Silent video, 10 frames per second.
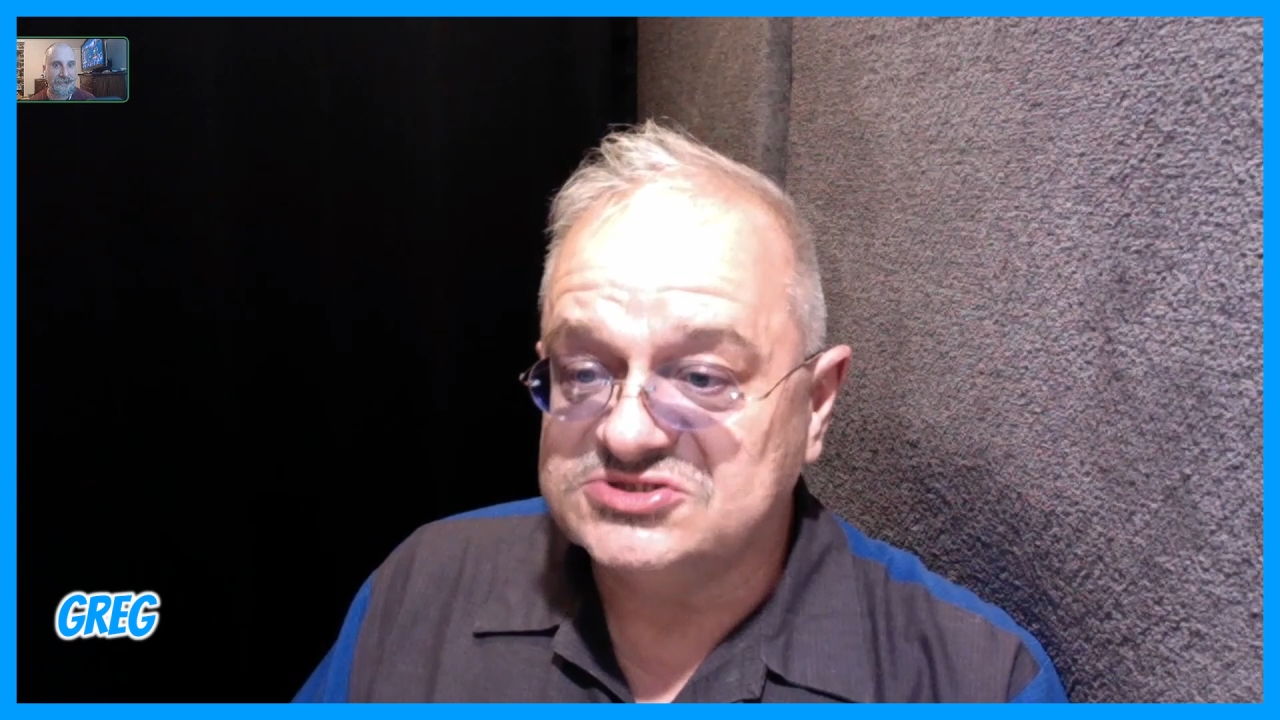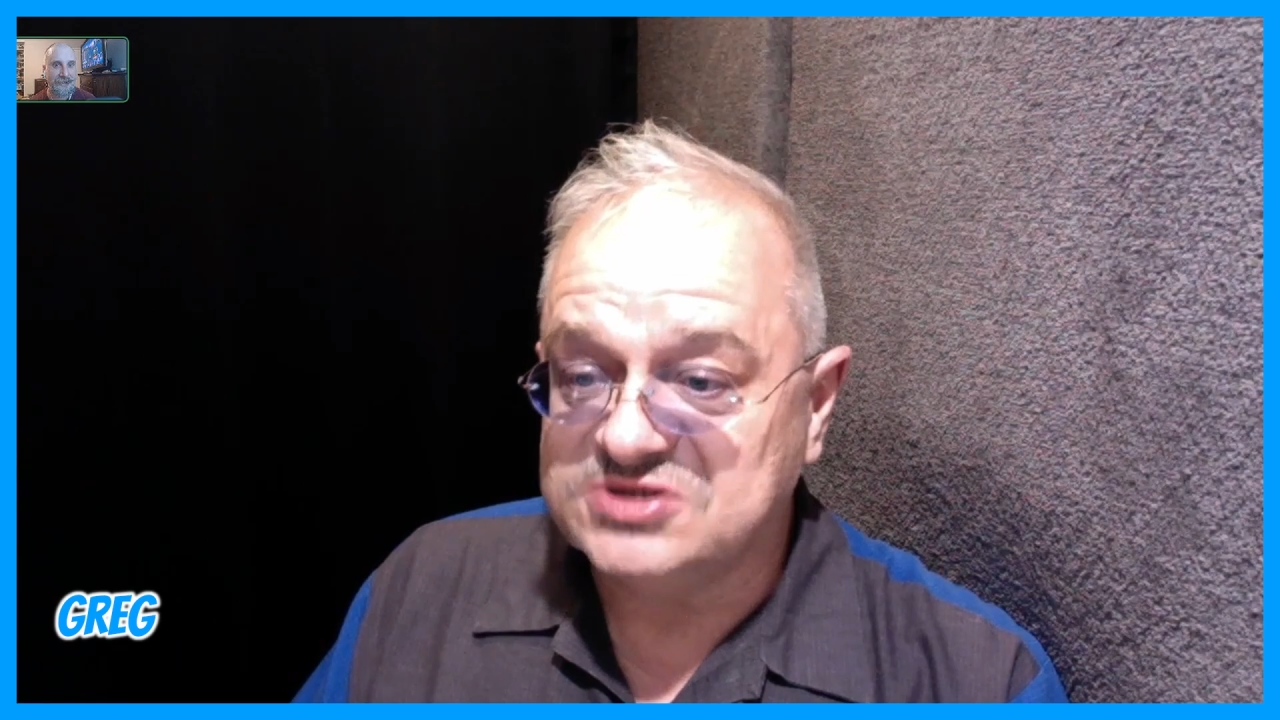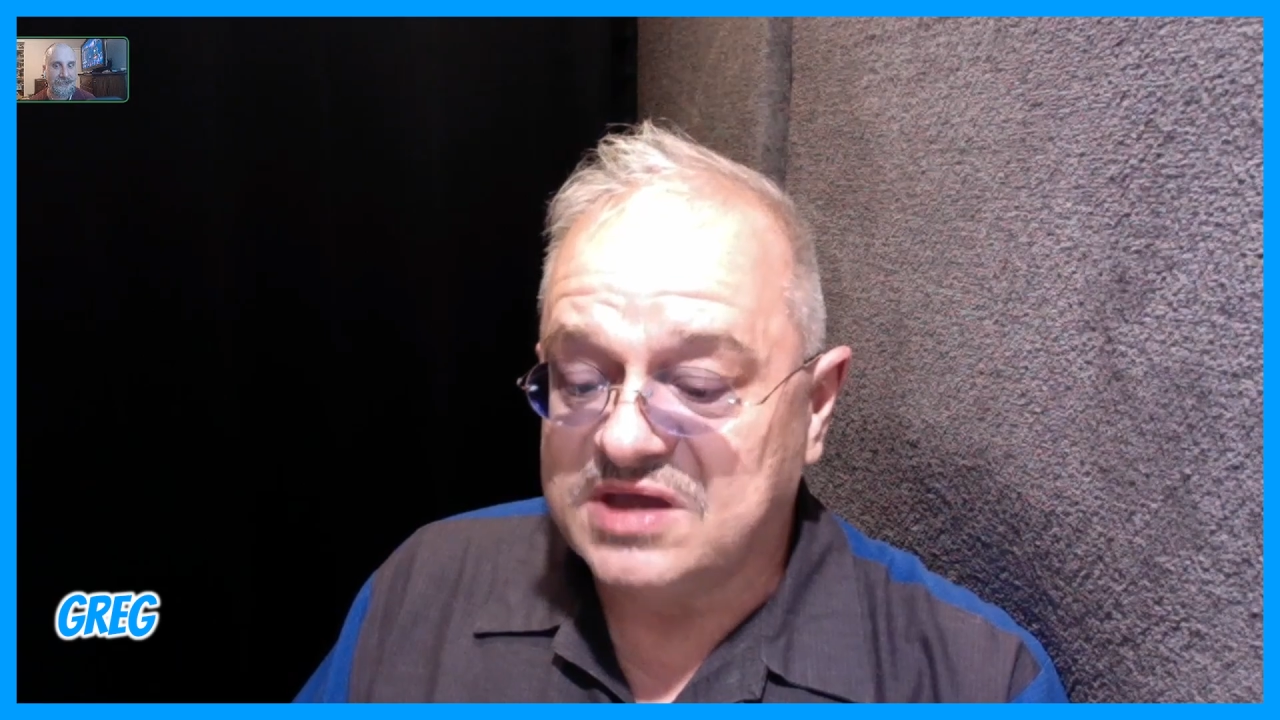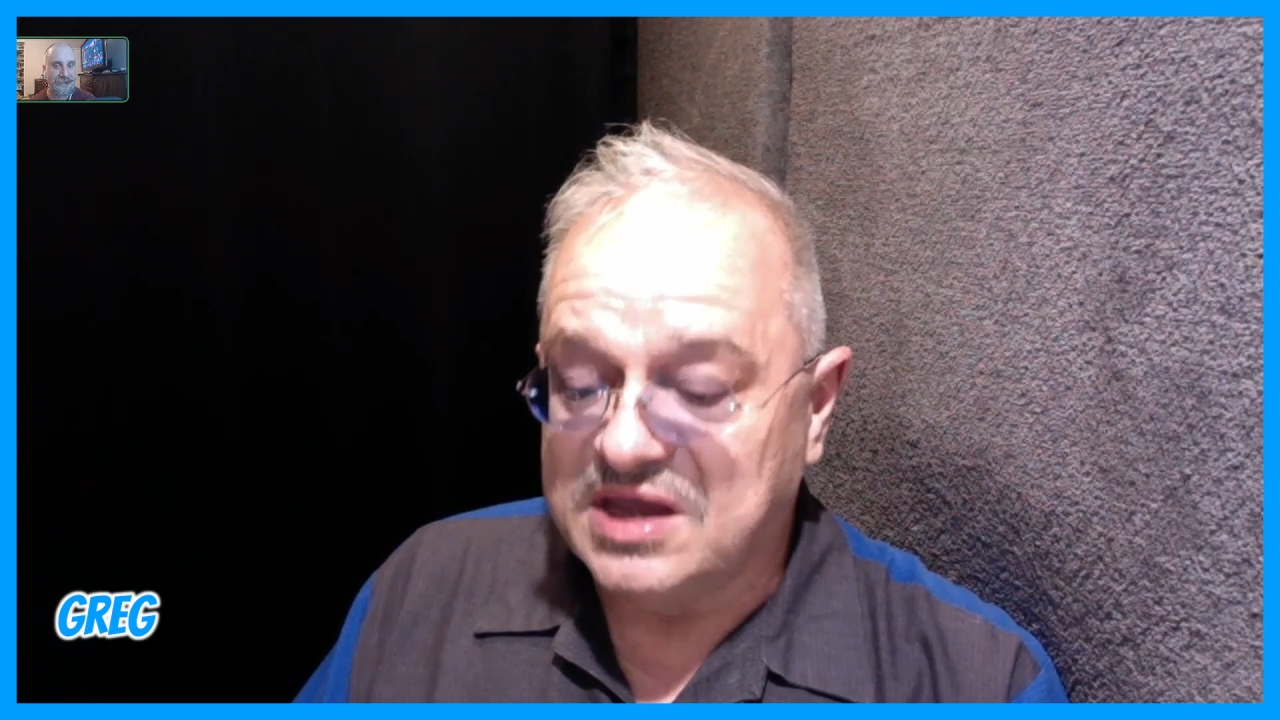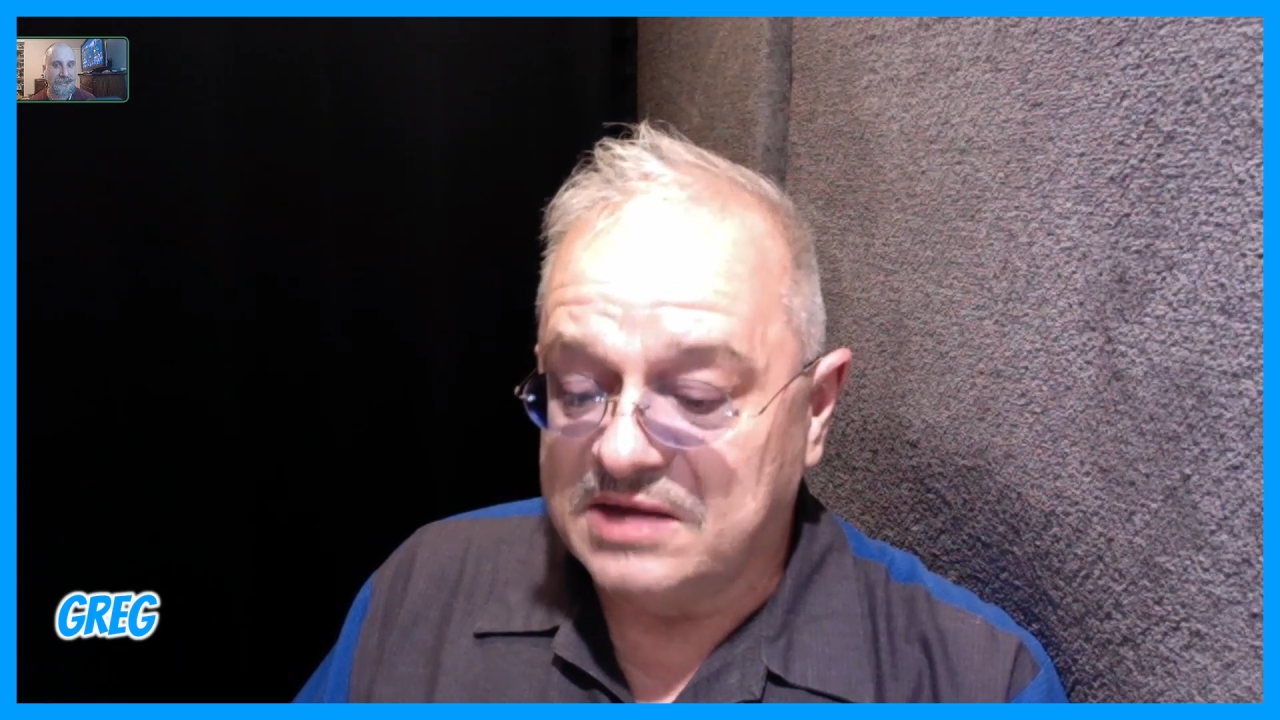
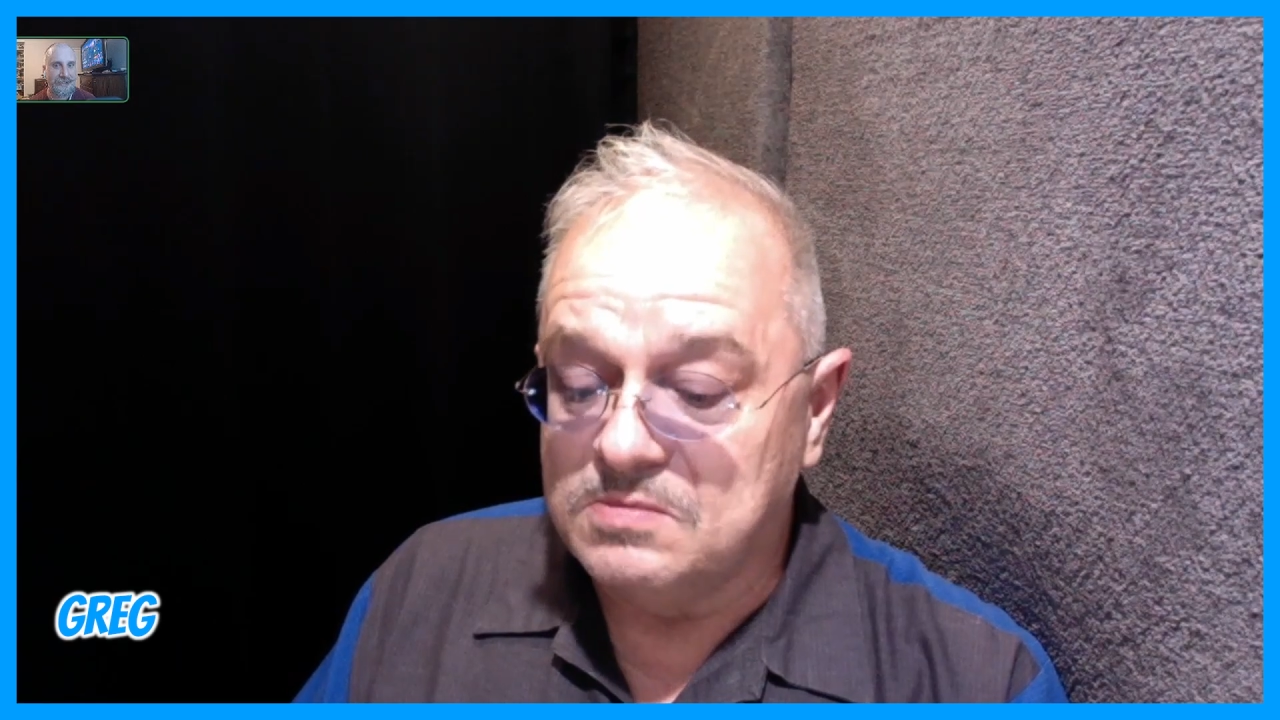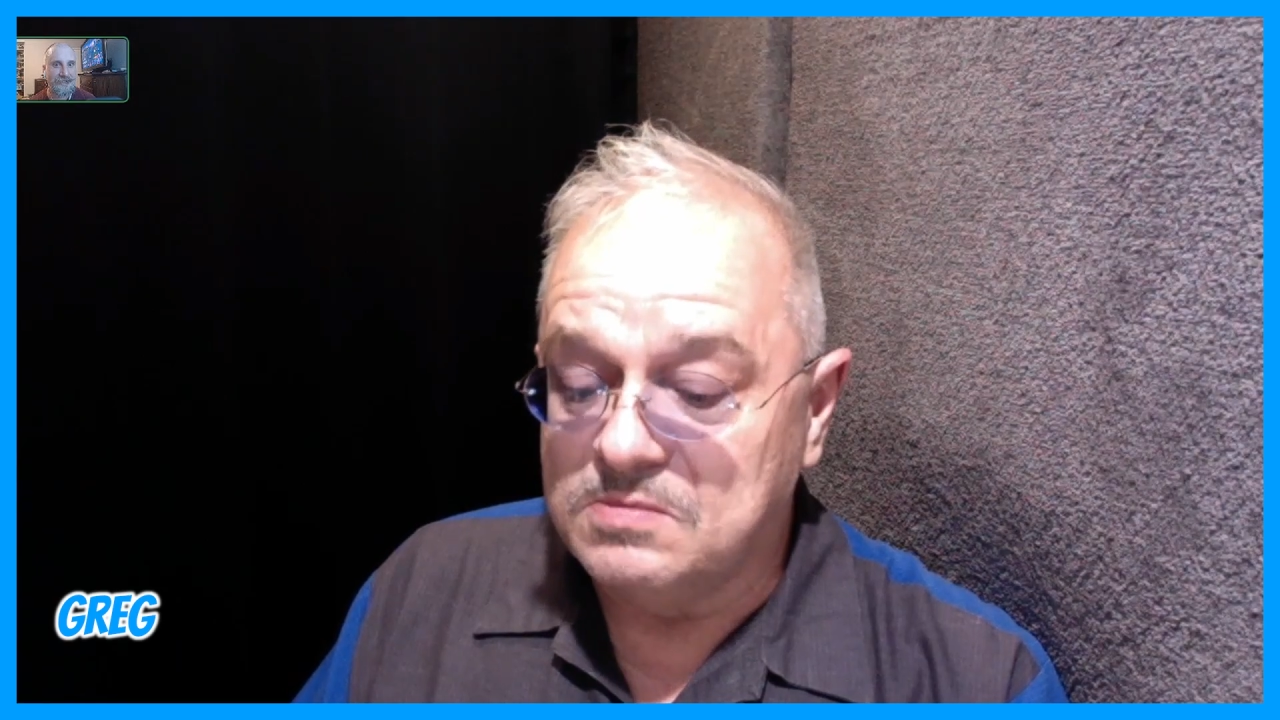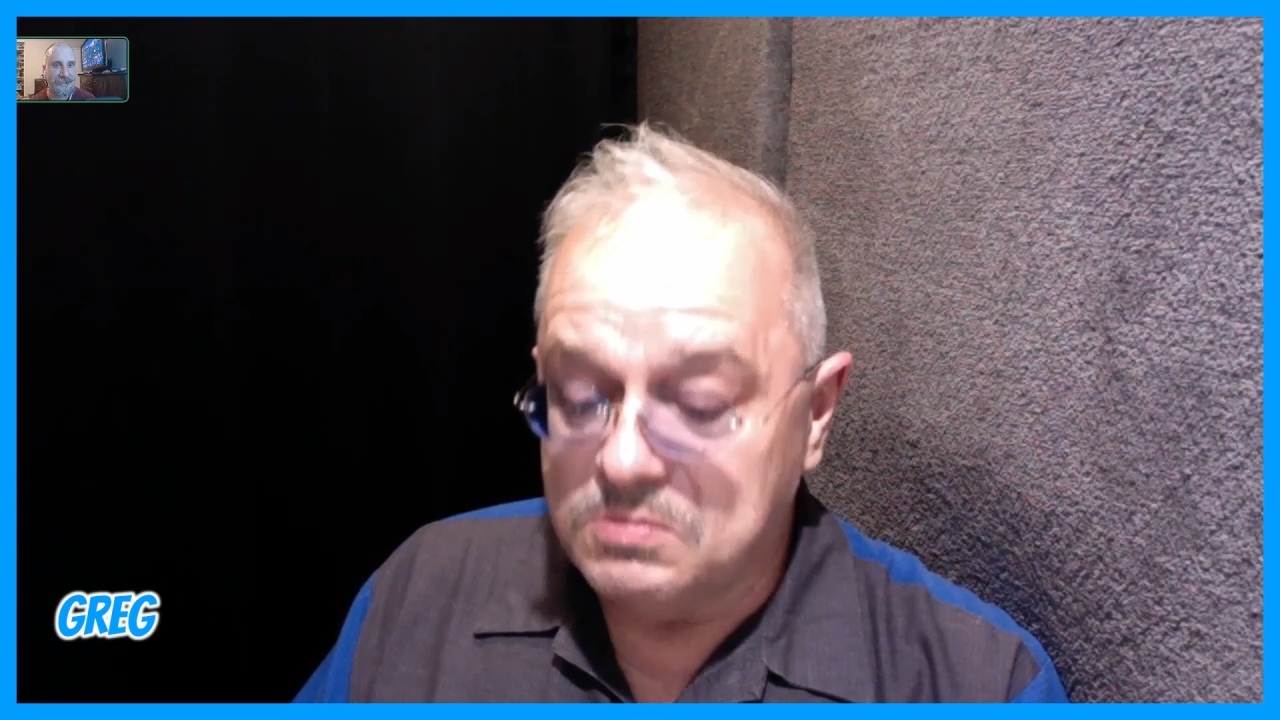dialects as